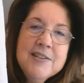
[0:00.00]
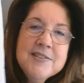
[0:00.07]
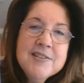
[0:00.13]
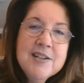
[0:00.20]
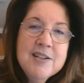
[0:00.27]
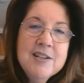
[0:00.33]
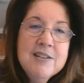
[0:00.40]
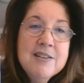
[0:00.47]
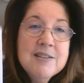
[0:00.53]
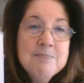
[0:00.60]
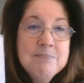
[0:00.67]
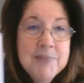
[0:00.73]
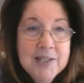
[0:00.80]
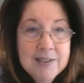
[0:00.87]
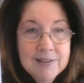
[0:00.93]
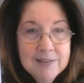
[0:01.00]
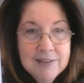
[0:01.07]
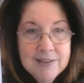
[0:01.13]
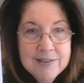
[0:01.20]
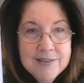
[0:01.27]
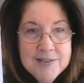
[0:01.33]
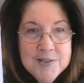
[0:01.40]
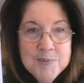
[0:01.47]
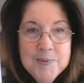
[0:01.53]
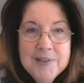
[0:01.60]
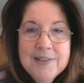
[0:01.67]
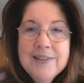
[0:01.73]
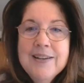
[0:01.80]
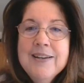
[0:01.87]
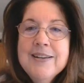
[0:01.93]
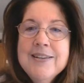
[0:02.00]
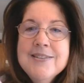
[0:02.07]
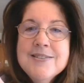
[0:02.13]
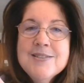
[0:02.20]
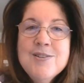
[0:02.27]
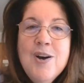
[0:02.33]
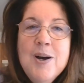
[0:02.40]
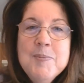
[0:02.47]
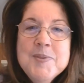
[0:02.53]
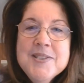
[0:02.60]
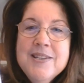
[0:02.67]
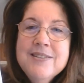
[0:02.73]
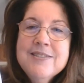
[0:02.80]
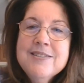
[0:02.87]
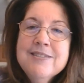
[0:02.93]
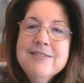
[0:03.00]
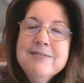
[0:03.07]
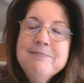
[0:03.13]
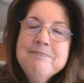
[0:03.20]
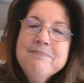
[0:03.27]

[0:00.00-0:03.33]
started in the middle on this one, guys, top center.